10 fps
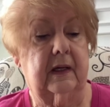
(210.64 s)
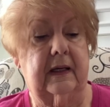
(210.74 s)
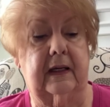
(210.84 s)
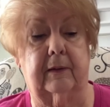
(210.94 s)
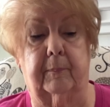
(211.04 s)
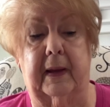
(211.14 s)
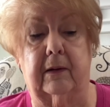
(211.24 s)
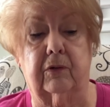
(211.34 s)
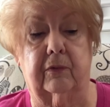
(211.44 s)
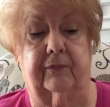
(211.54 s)
in
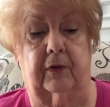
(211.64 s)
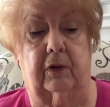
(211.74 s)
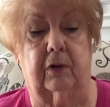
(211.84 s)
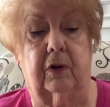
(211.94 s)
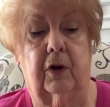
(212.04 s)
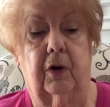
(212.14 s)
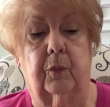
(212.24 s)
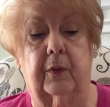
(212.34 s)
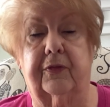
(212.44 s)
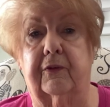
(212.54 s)
Bountiful
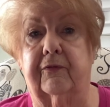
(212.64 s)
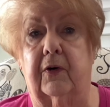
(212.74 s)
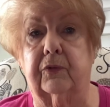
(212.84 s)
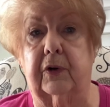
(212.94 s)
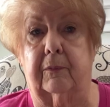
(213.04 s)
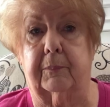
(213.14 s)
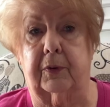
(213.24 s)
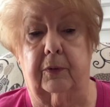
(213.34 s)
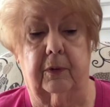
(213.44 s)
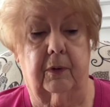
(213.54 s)
with a phone
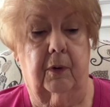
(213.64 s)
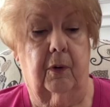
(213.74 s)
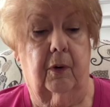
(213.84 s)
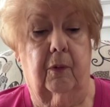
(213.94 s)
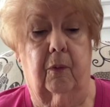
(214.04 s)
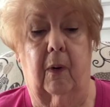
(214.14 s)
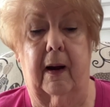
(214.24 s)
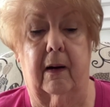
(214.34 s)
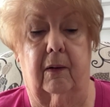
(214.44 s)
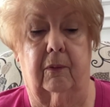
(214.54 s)
number.
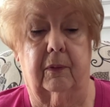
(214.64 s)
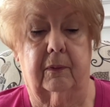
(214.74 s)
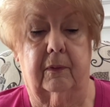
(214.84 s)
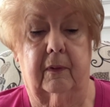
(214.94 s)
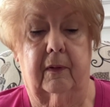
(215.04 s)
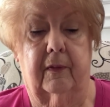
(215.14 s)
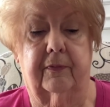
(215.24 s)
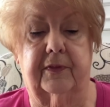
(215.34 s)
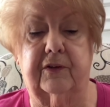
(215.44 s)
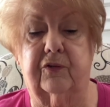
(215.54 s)
Wow.
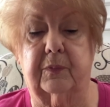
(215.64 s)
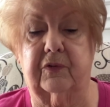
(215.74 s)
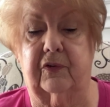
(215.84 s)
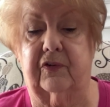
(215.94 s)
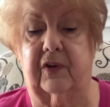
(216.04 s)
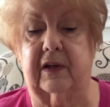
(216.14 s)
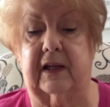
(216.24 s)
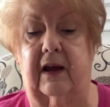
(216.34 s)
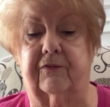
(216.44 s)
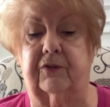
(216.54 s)
This was a Sunday
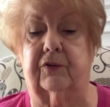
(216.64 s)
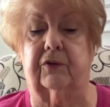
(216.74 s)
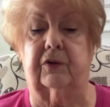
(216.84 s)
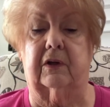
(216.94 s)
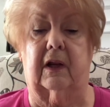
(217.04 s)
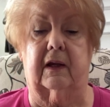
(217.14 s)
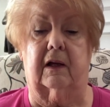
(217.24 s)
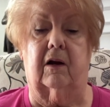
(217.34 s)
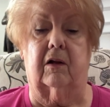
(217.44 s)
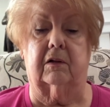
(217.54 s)
afternoon, and I
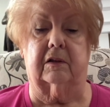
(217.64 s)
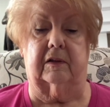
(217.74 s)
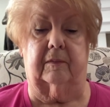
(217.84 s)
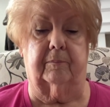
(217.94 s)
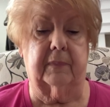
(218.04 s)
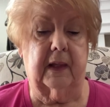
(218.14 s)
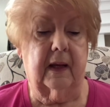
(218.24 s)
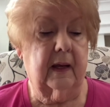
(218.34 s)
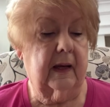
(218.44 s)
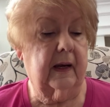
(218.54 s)
called him.
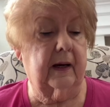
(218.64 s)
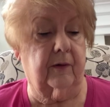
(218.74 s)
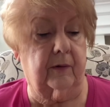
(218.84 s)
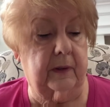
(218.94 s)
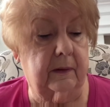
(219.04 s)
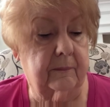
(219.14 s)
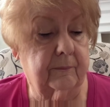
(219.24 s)
Harry,